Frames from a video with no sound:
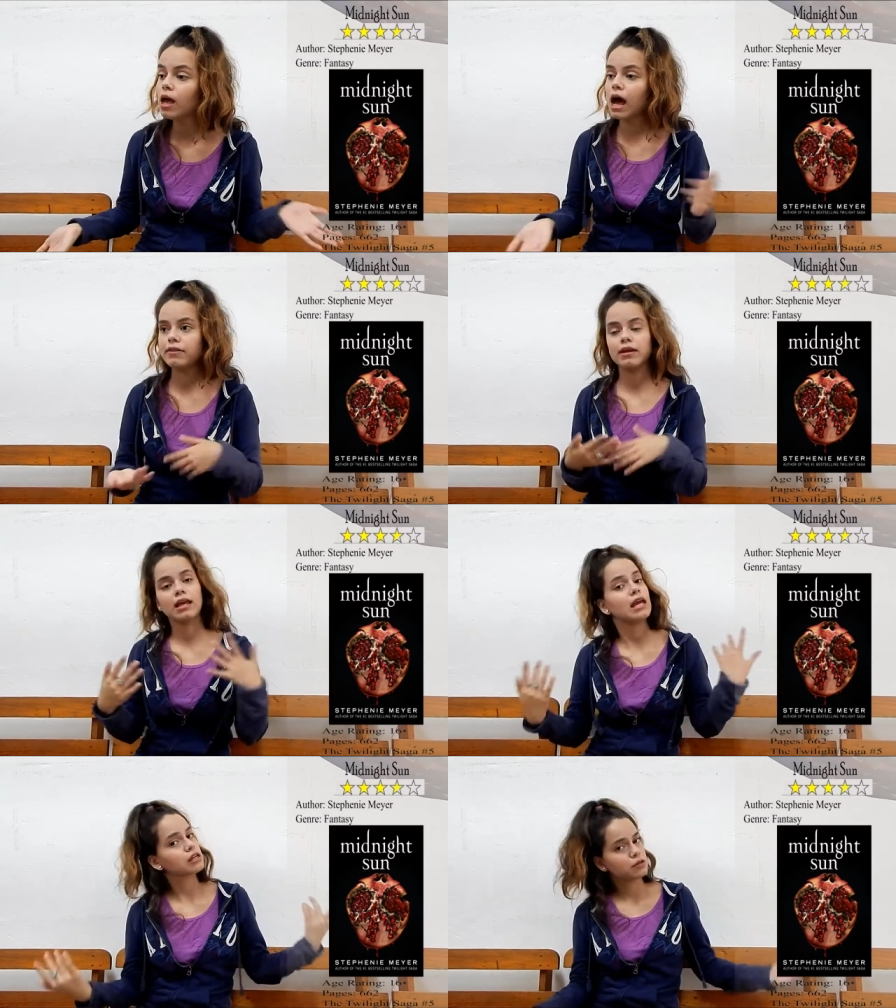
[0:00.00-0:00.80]
and that
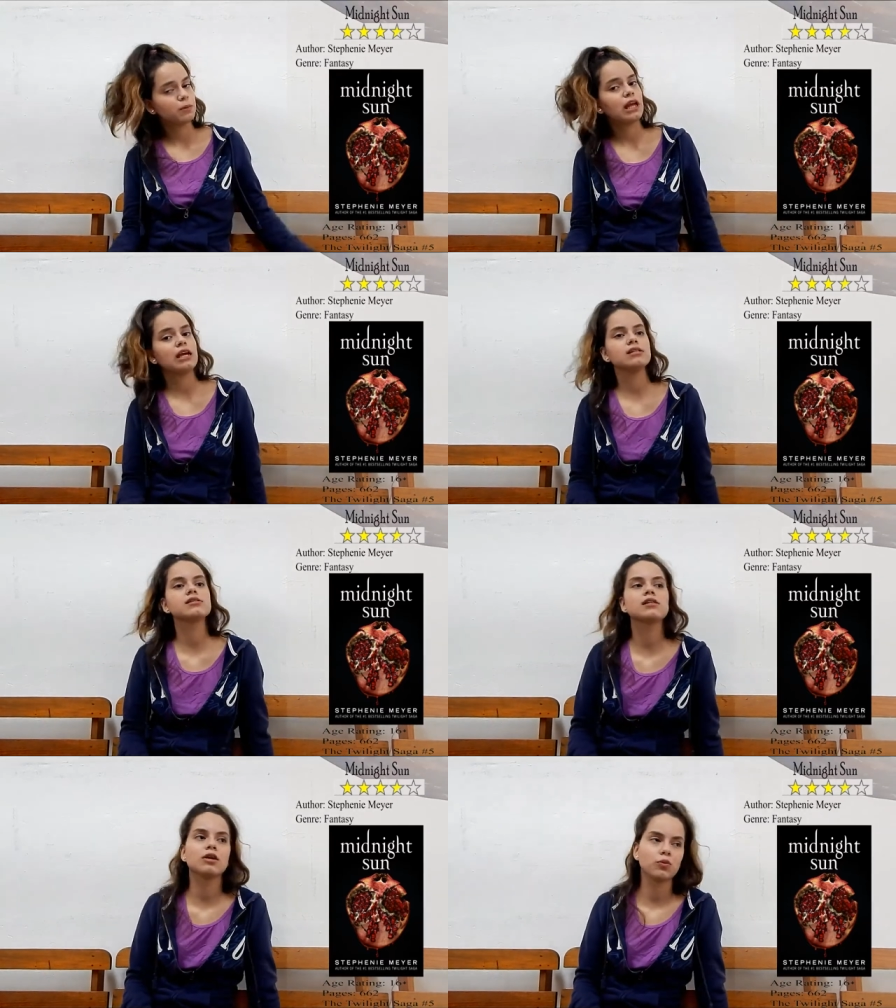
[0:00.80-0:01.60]
he
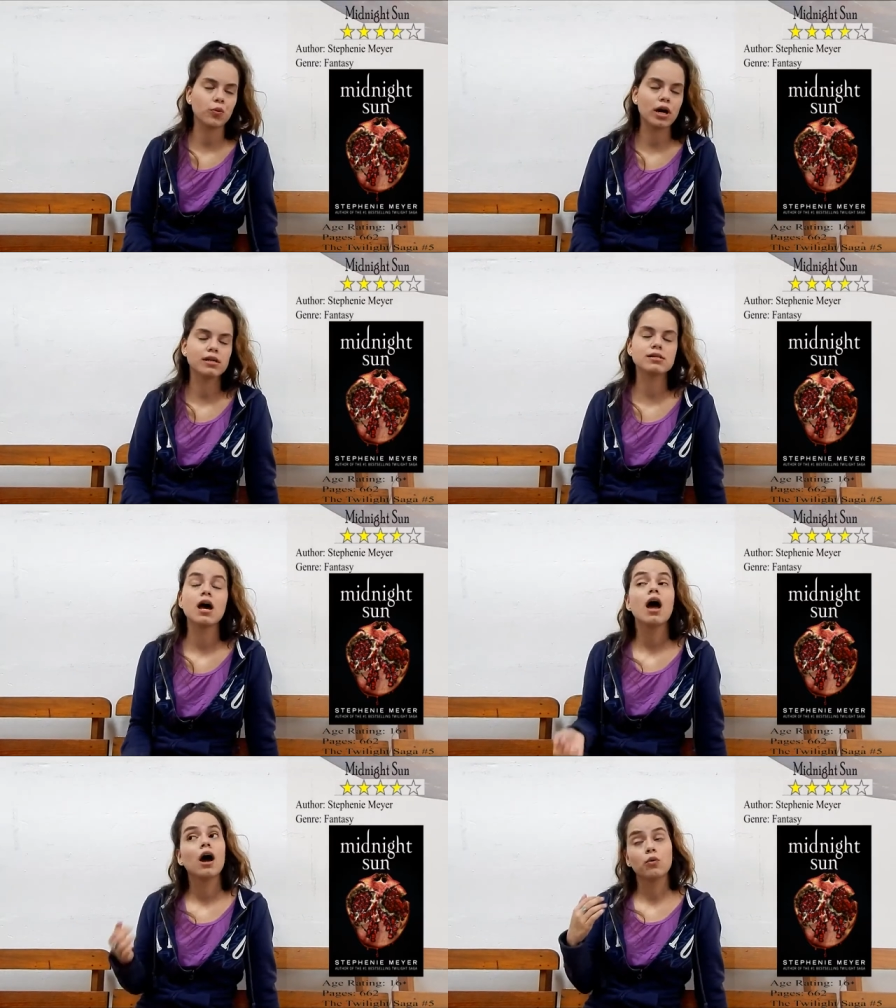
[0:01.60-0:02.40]
explains that was
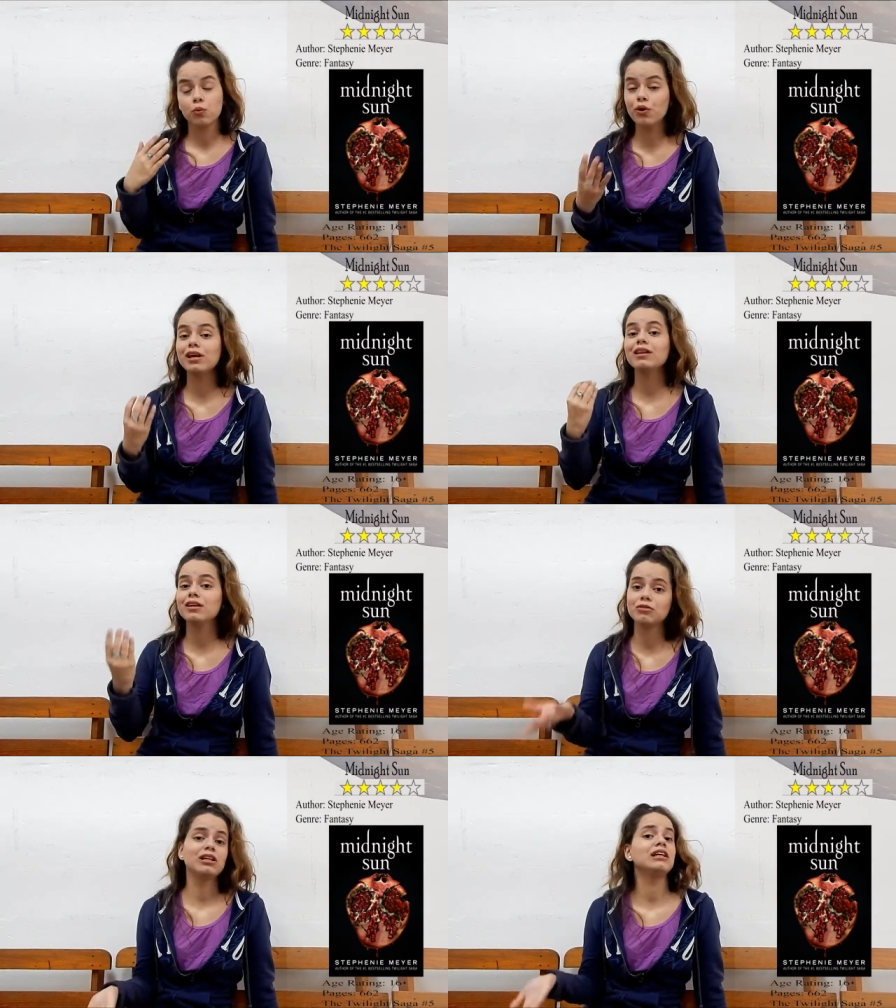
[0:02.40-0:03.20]
really,
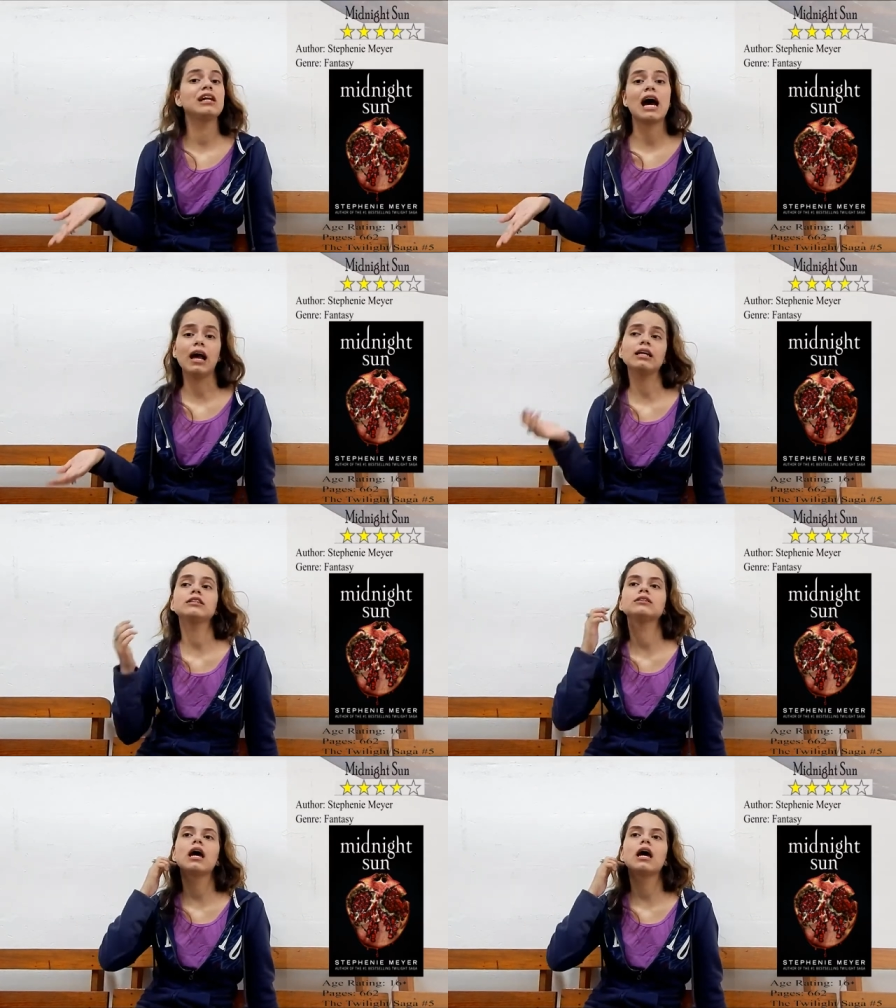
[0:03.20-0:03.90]
really nice.